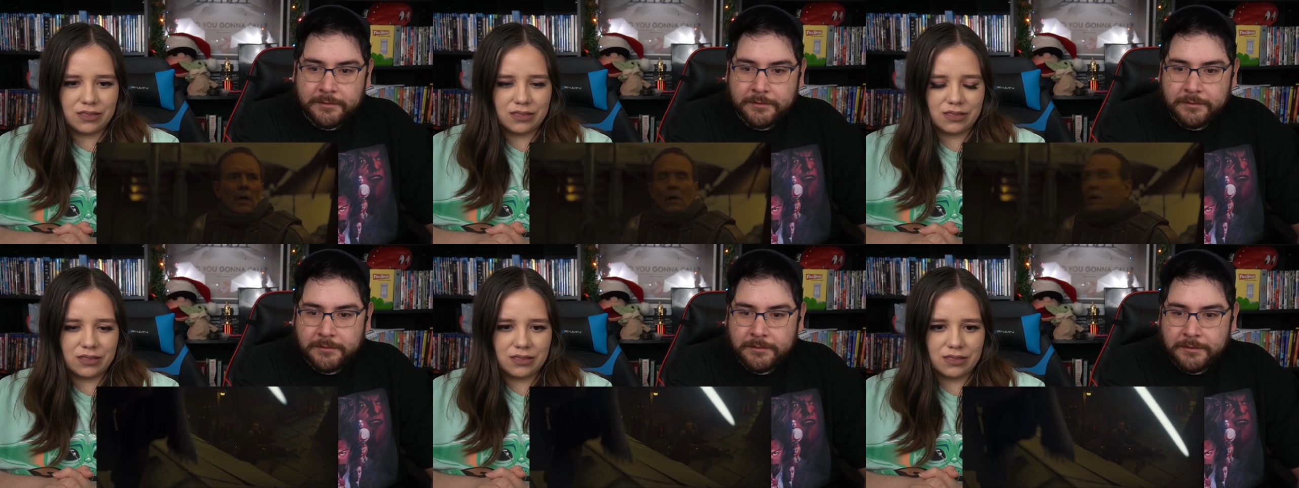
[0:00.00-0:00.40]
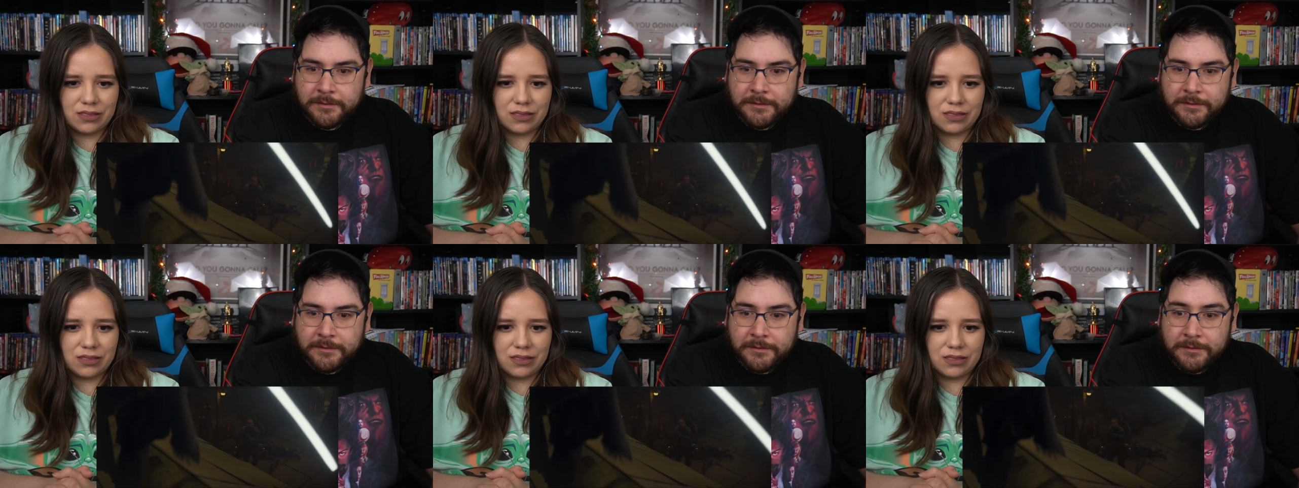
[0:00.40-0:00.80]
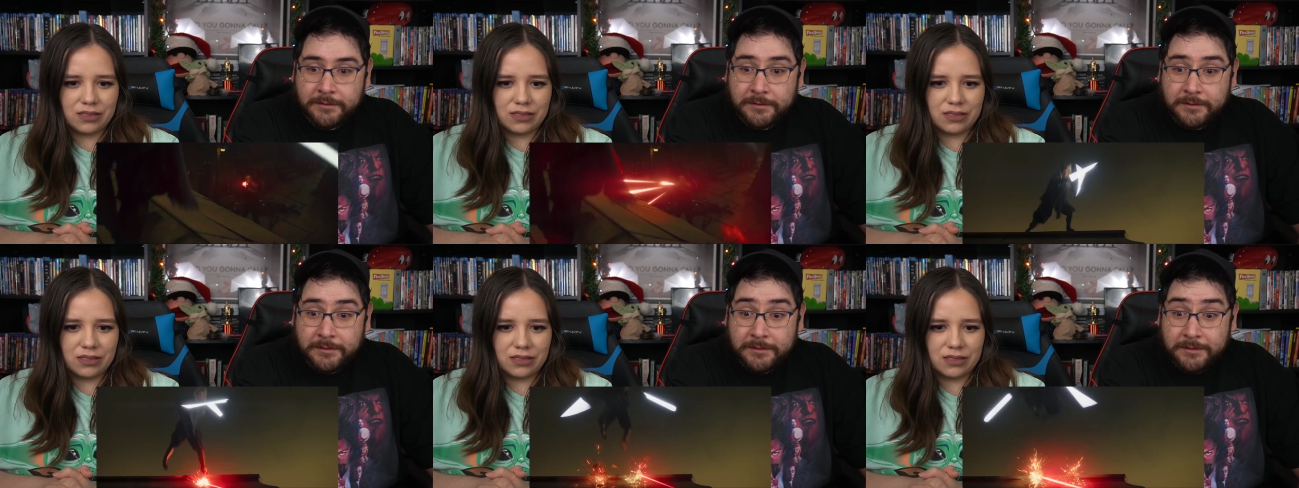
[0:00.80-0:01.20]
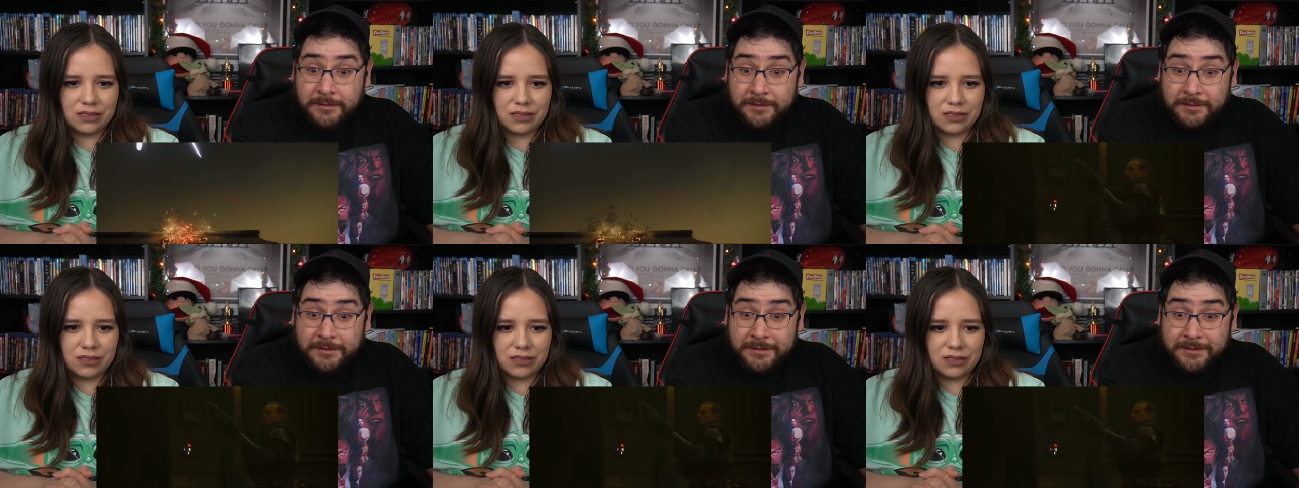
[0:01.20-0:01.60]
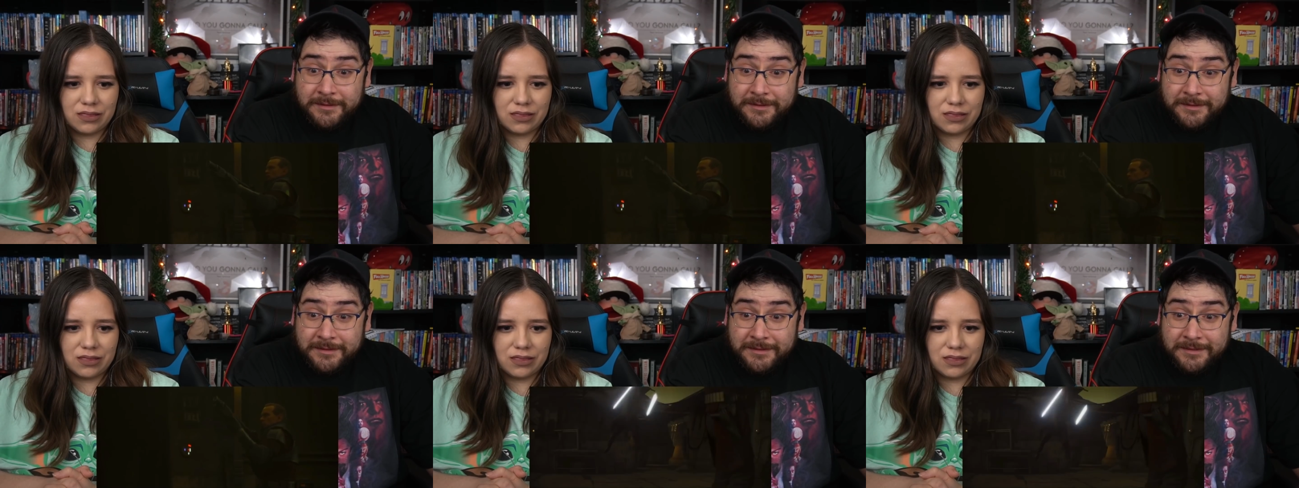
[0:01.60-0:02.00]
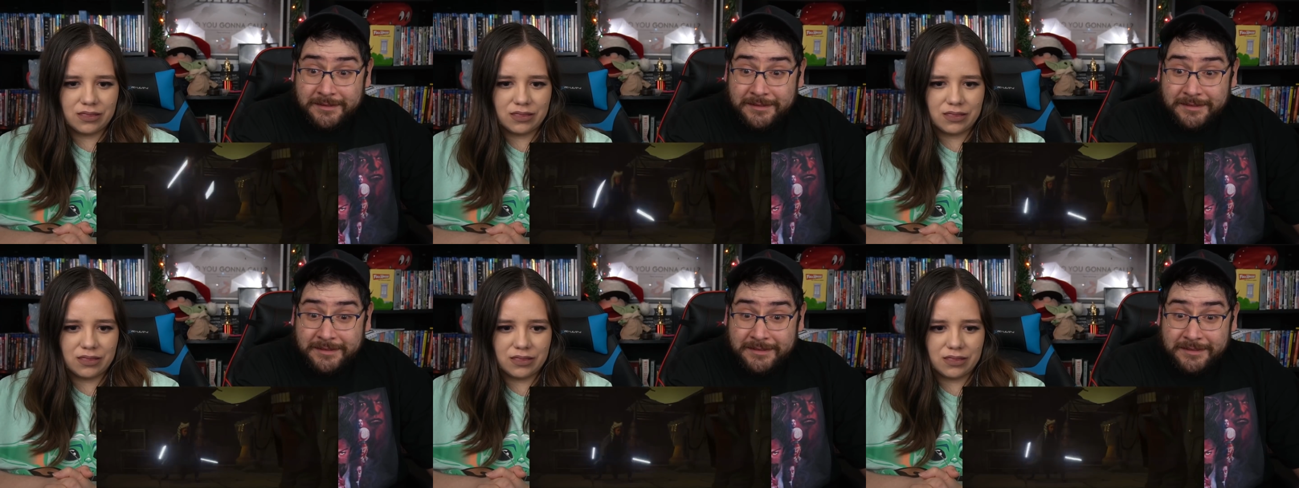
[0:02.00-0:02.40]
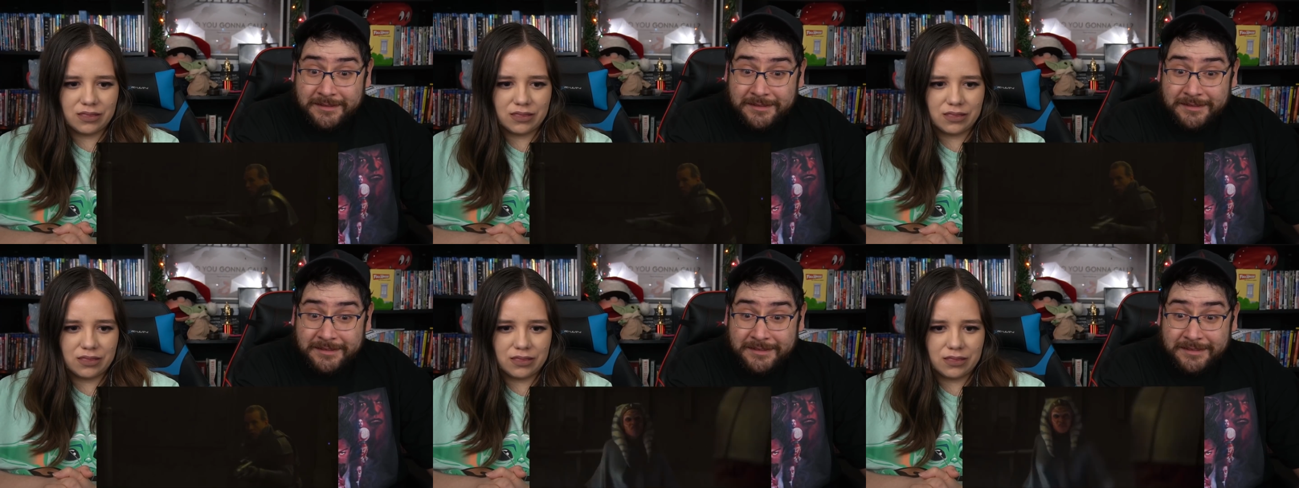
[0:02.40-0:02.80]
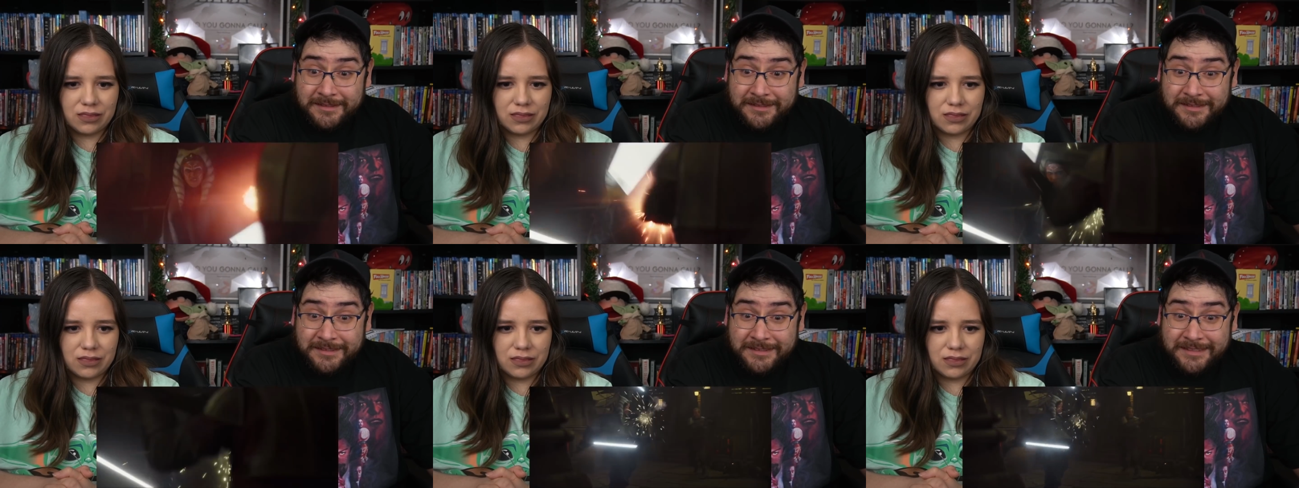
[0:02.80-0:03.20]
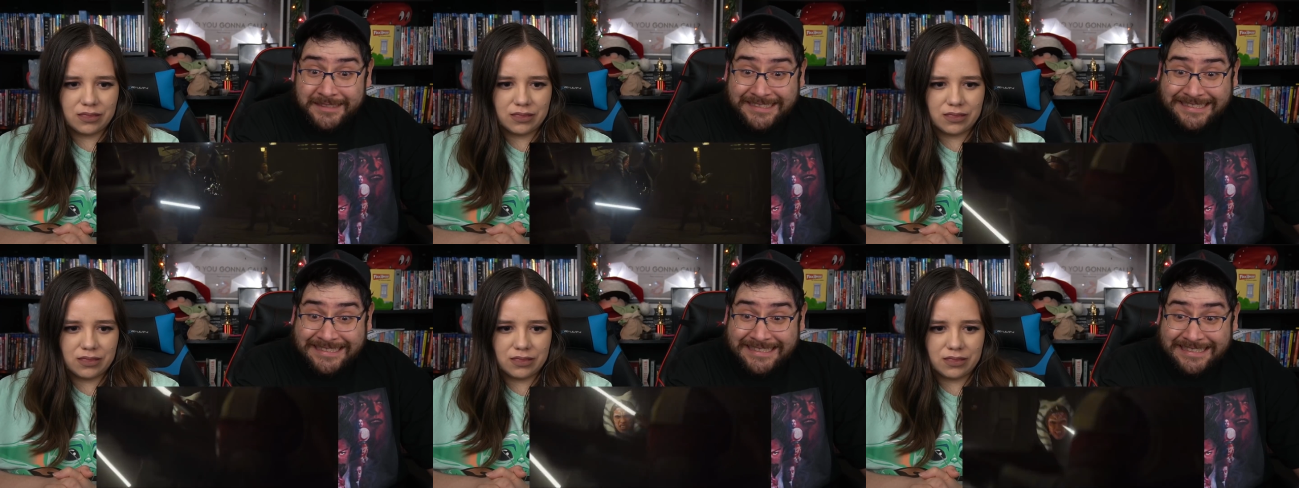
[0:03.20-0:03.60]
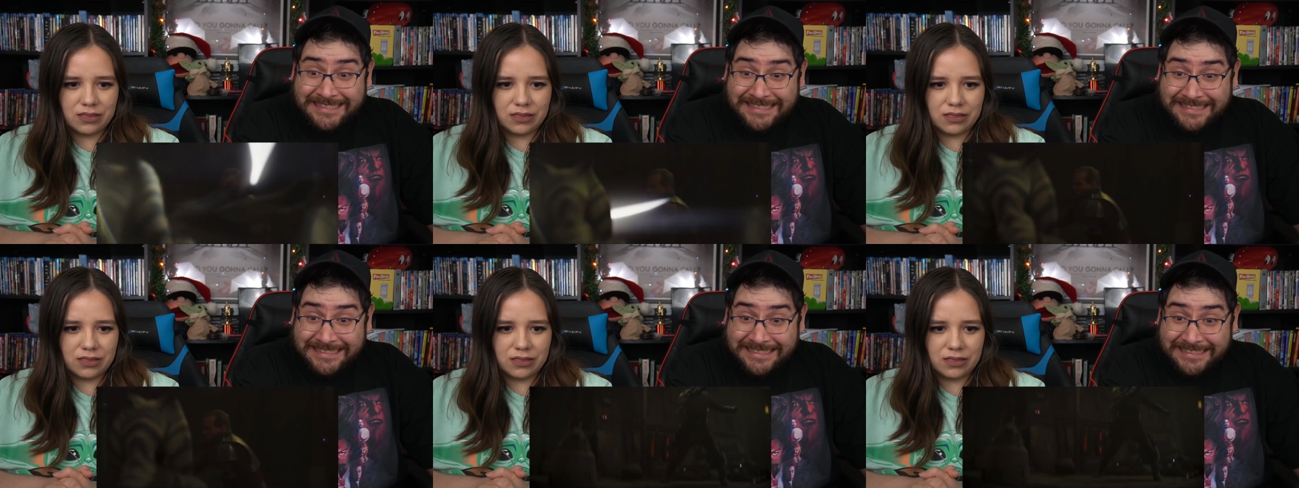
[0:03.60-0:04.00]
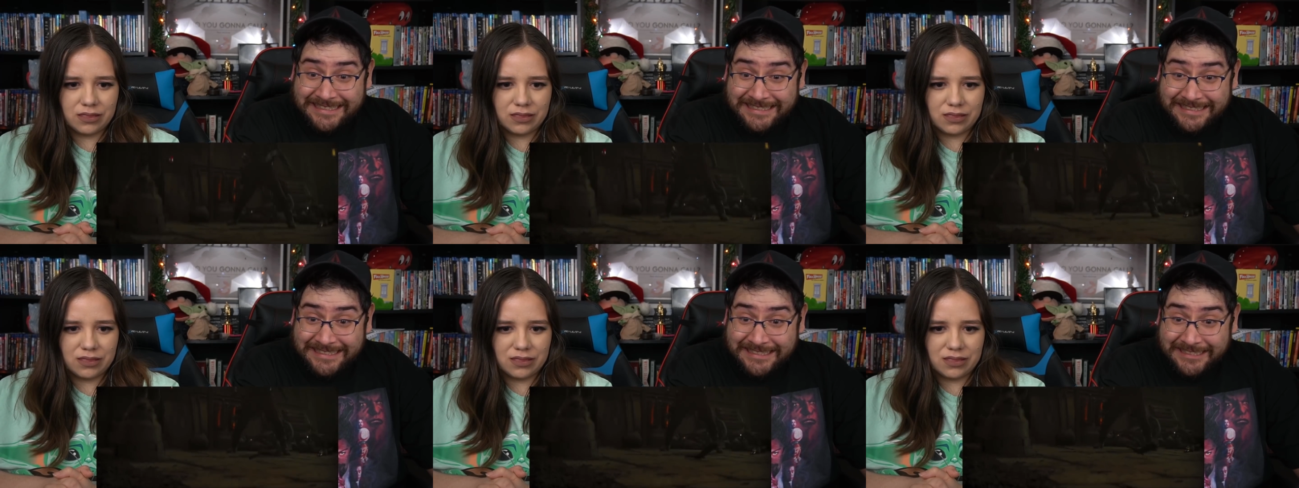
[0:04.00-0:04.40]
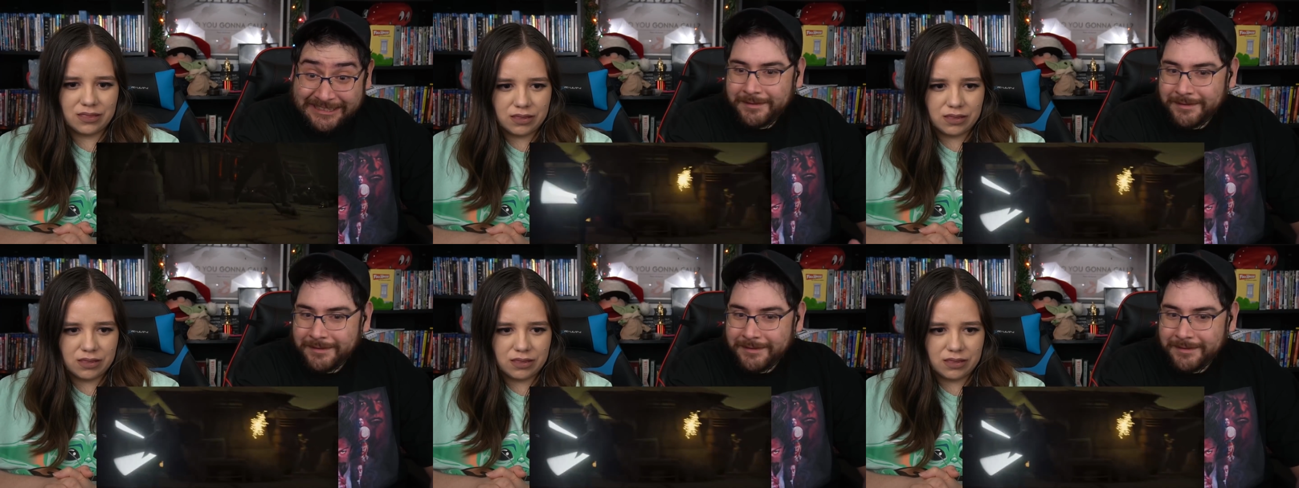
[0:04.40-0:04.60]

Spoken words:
(silence)